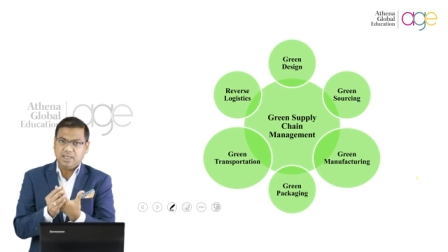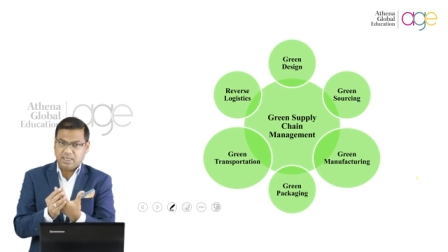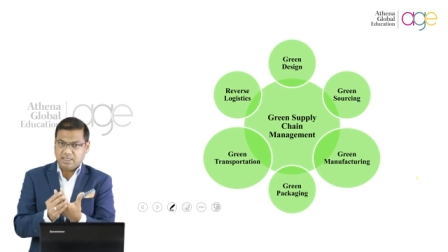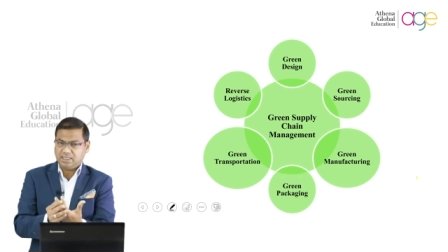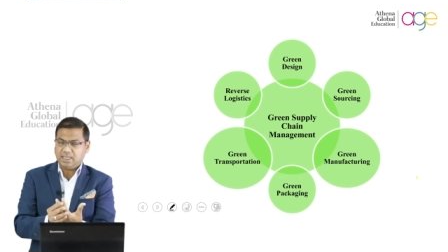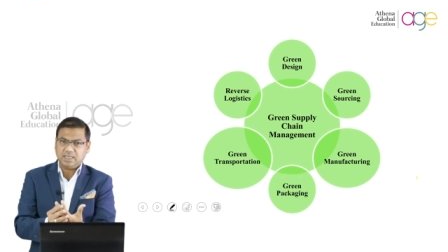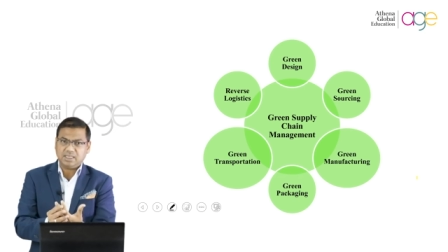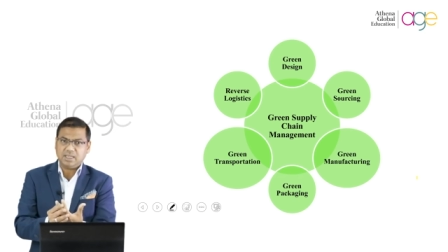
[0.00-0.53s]

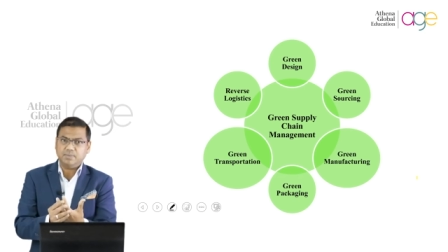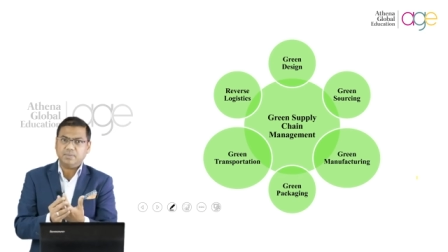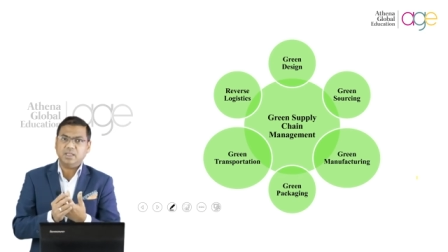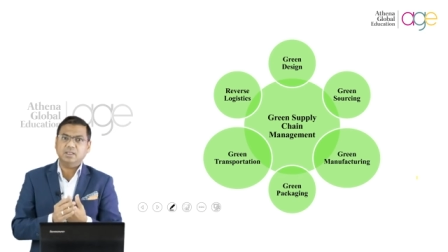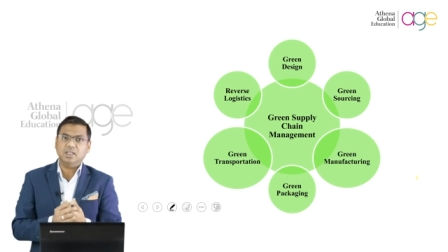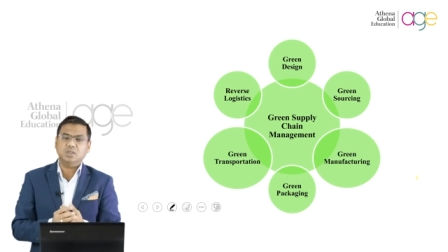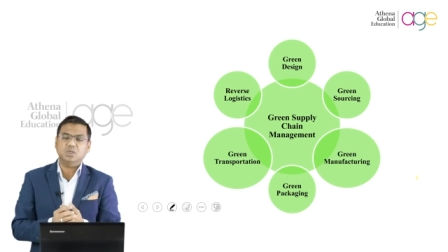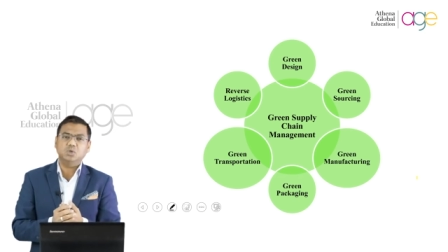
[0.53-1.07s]
Is that
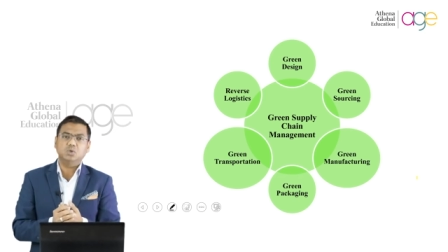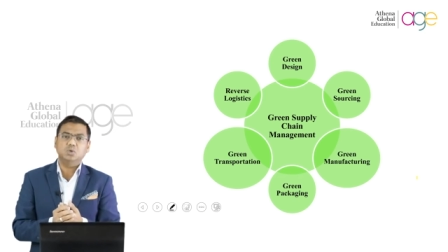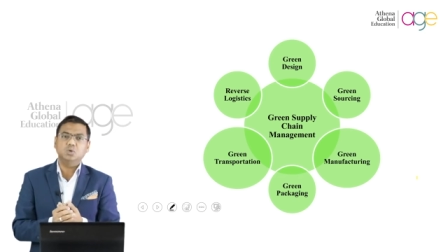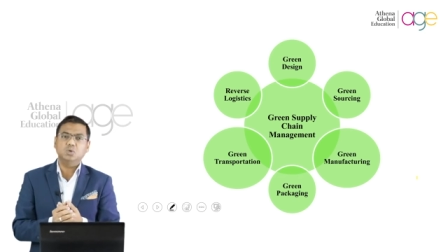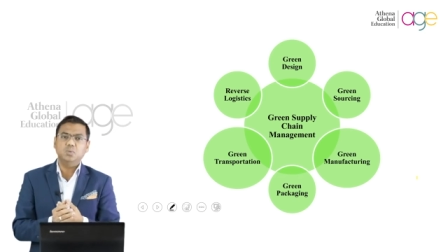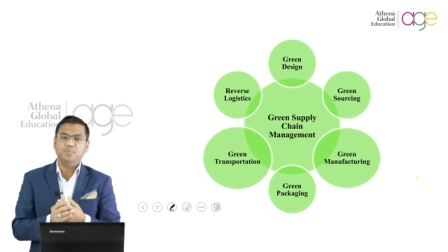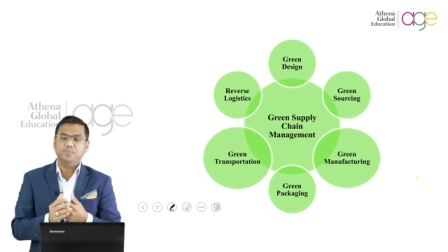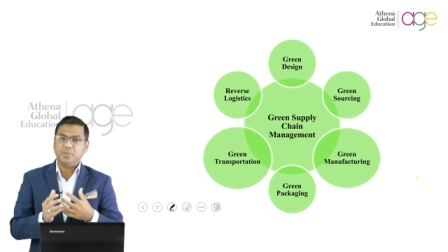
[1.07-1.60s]
something that you
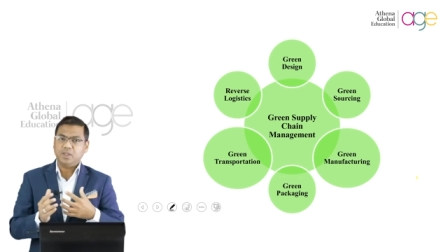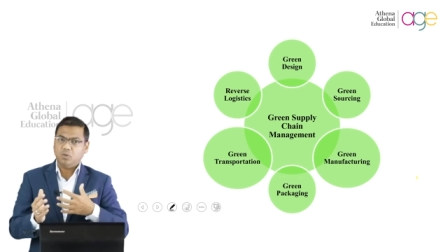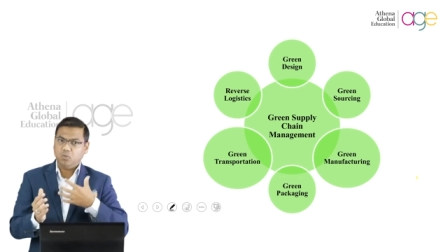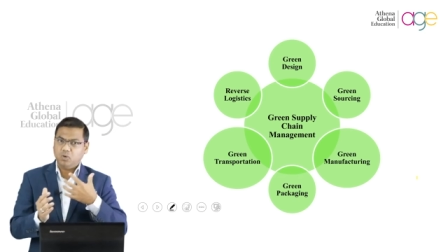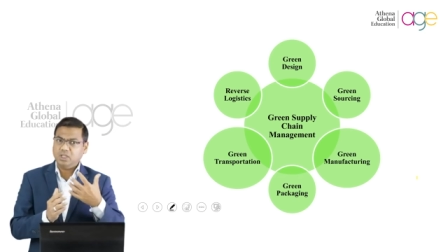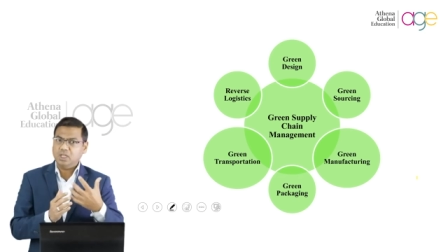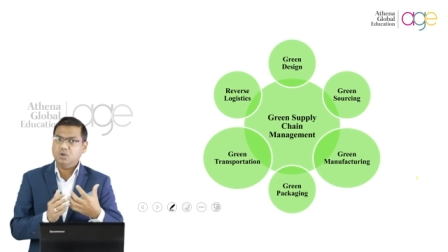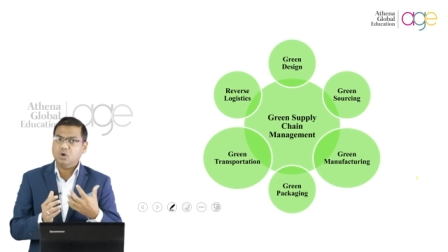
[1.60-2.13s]
do
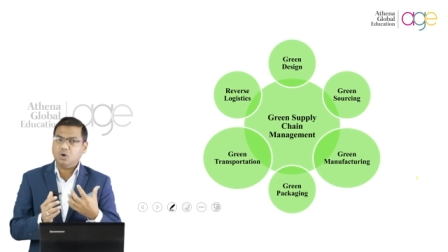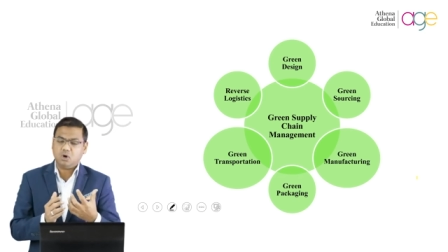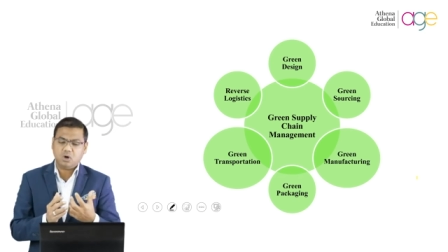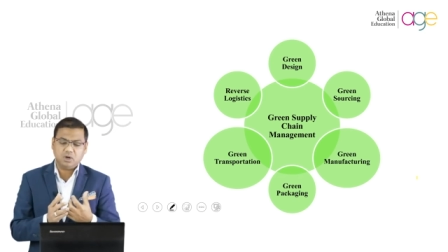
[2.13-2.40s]
within your